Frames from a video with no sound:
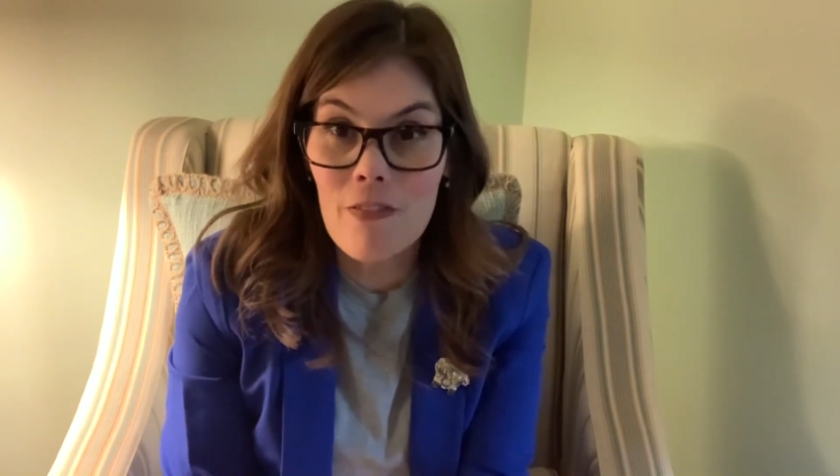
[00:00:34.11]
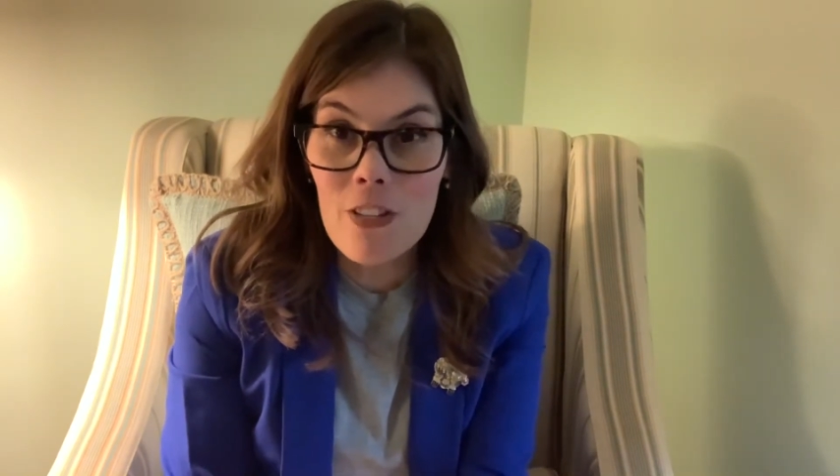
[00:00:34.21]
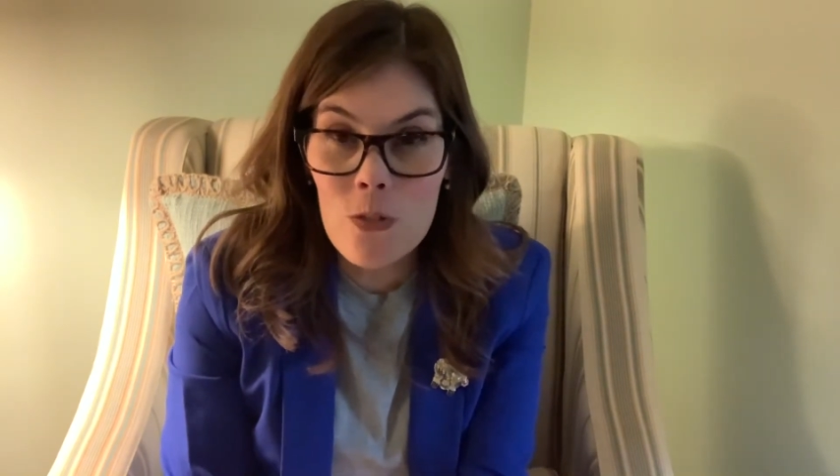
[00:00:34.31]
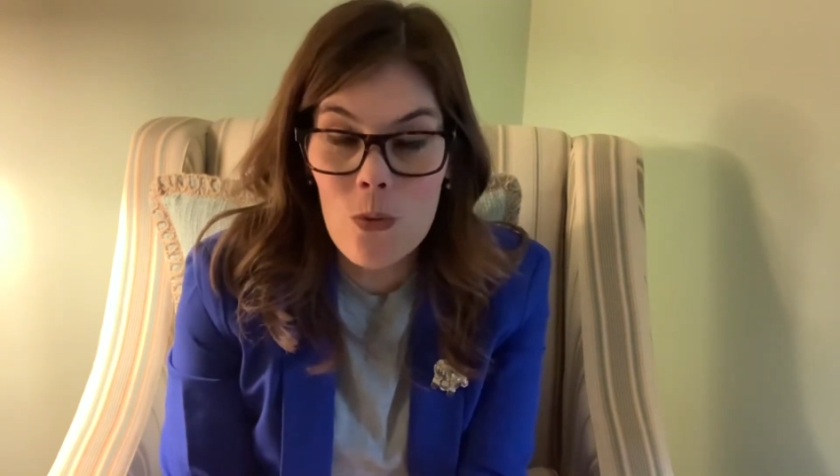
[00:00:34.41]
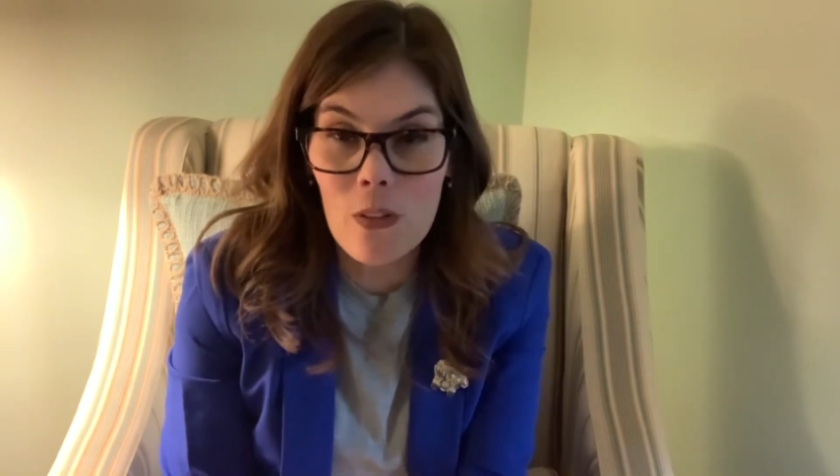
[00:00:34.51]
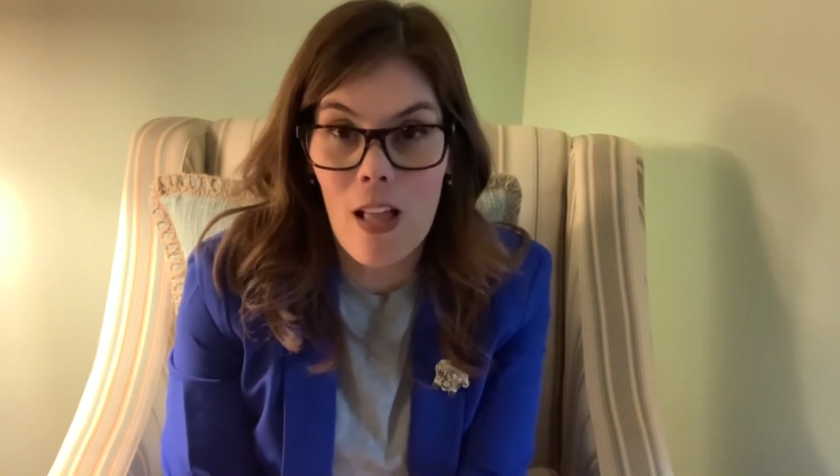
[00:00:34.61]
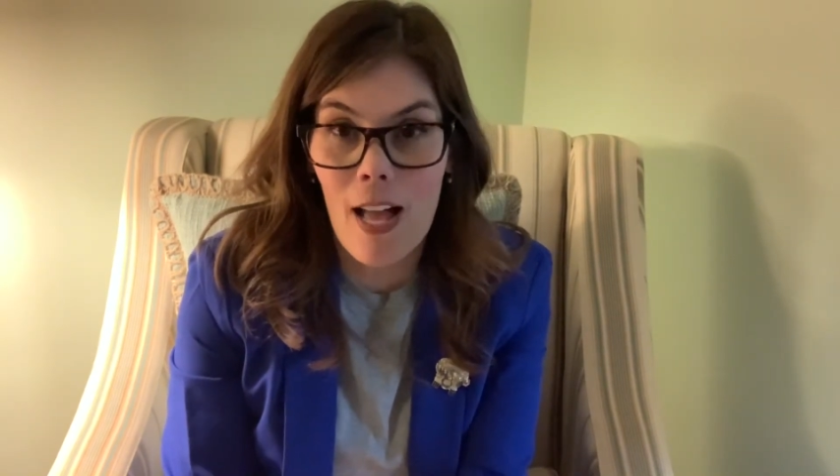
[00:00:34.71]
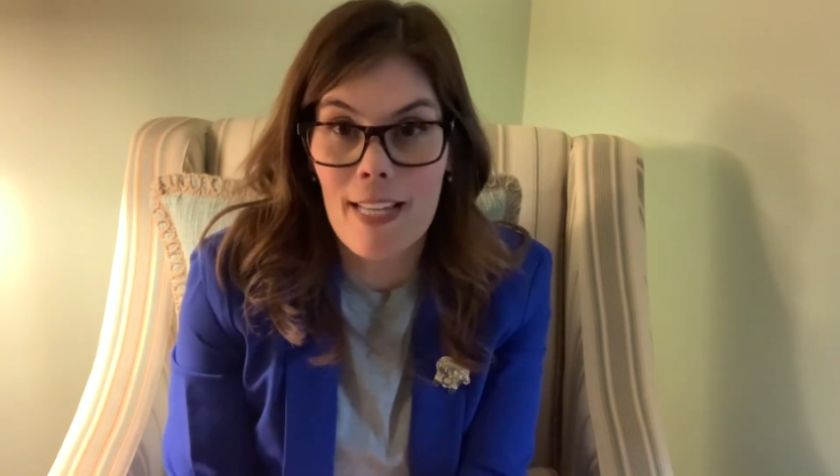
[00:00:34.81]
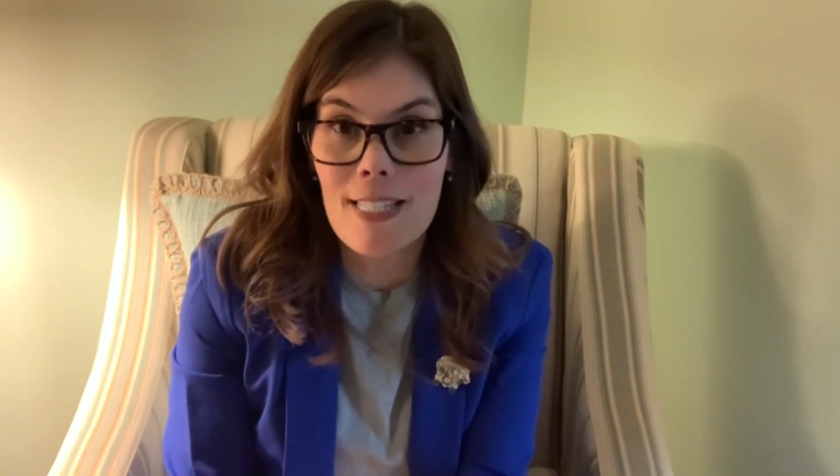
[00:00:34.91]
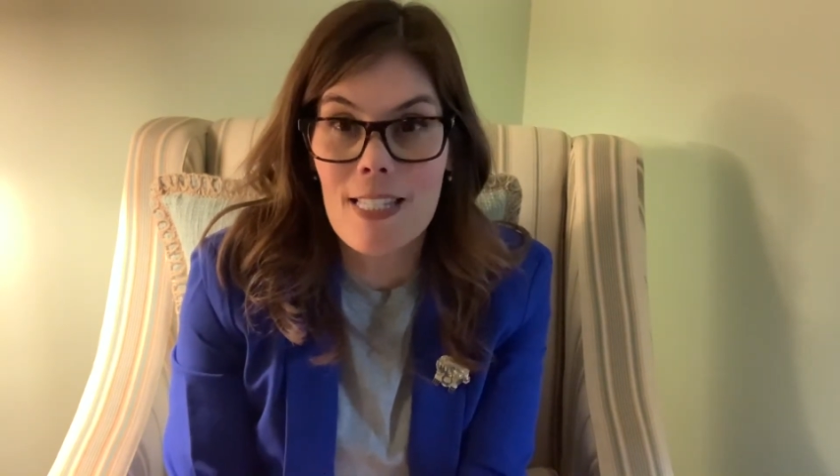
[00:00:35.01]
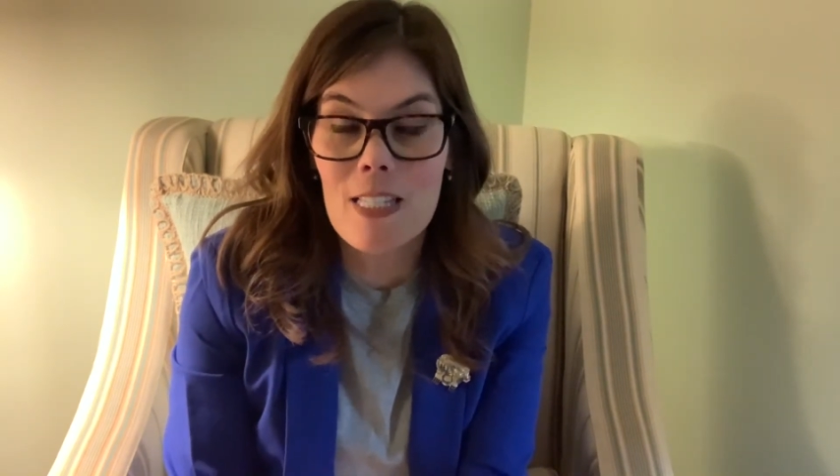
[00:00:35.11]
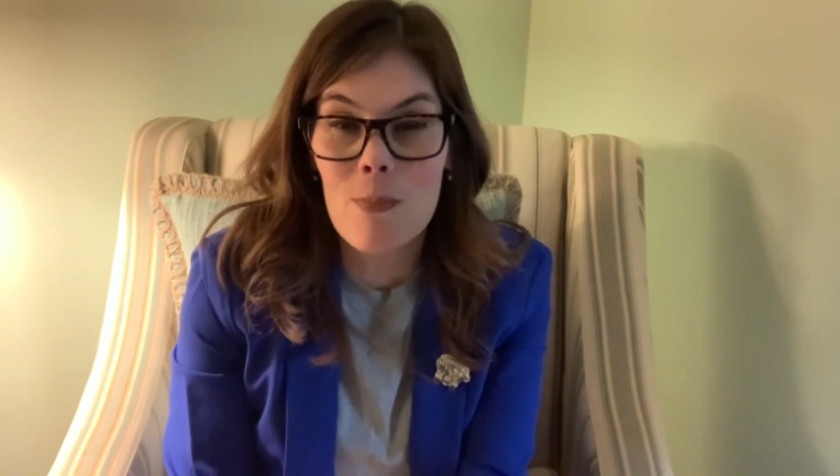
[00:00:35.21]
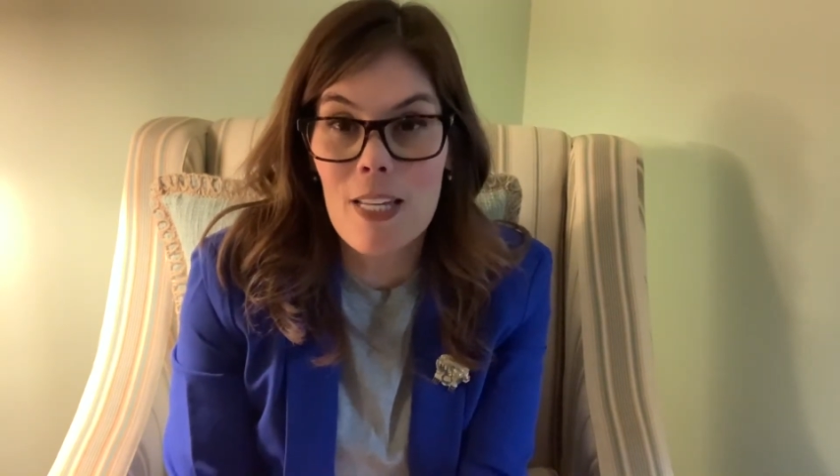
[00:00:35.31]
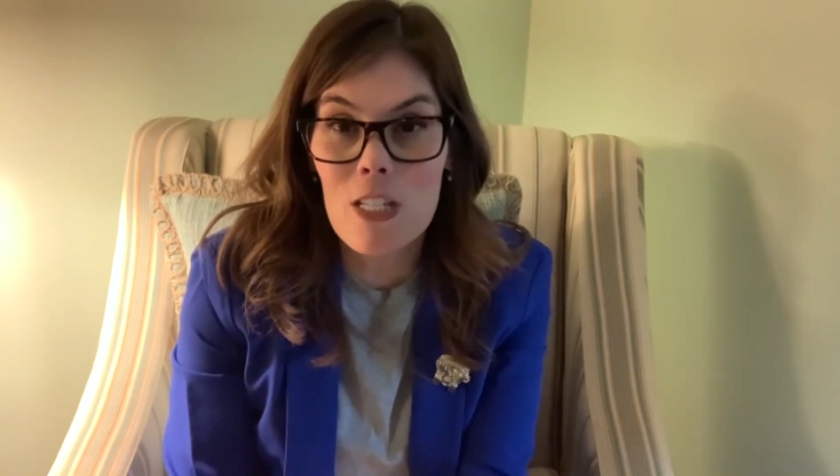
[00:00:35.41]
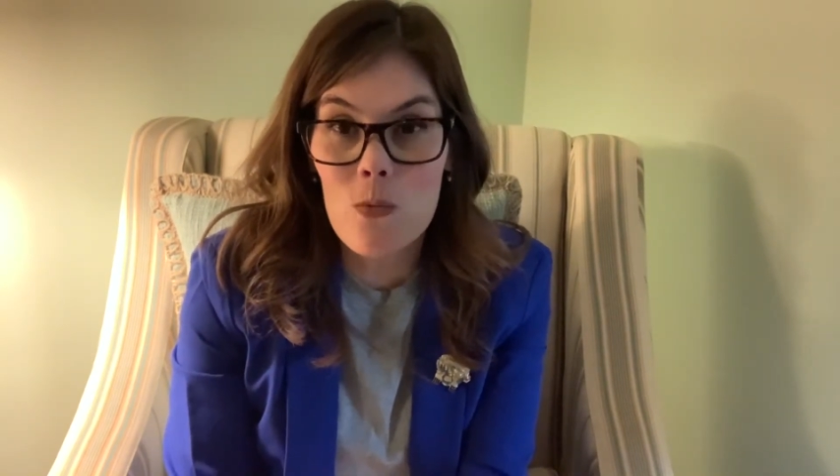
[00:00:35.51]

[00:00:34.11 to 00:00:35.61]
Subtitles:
visualize is because